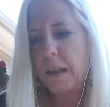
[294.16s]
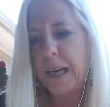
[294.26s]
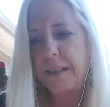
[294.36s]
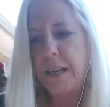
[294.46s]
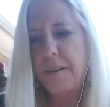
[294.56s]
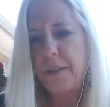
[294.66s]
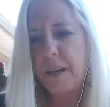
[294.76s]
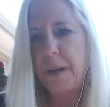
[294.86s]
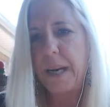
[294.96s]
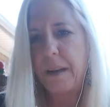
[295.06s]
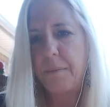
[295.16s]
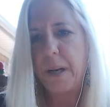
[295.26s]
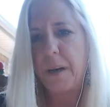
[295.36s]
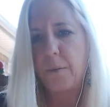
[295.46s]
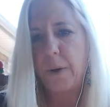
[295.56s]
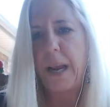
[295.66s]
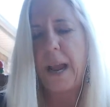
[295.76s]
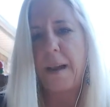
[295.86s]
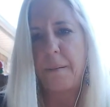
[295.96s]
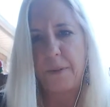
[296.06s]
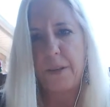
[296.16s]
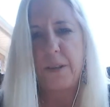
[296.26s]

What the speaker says: like I said, if somebody had been in rehab,